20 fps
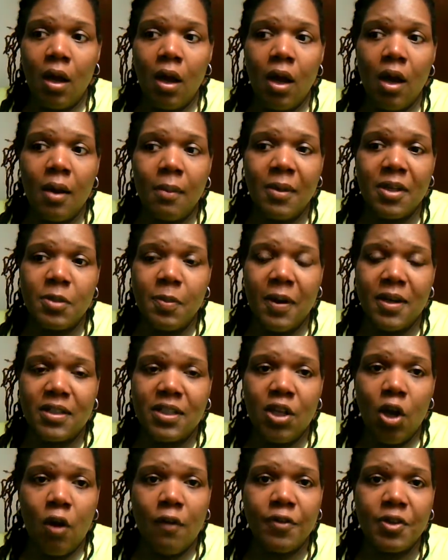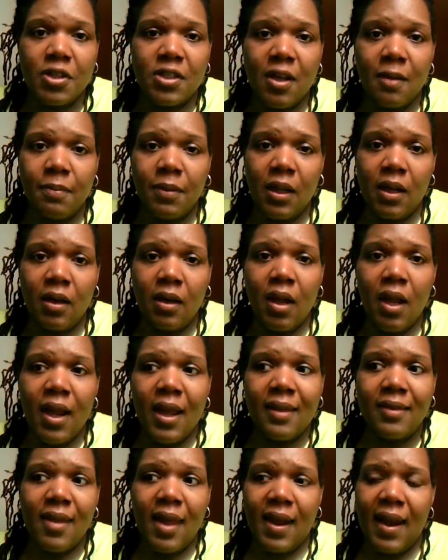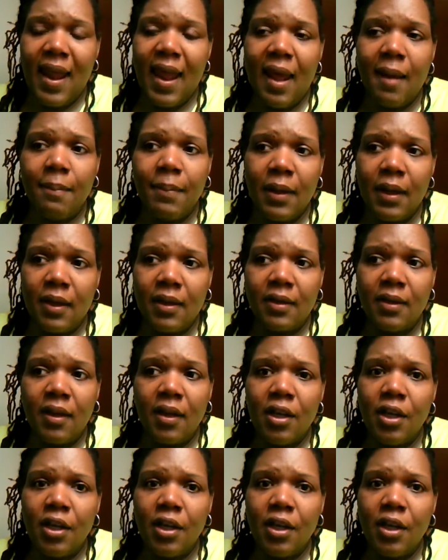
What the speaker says: especially over something that happened,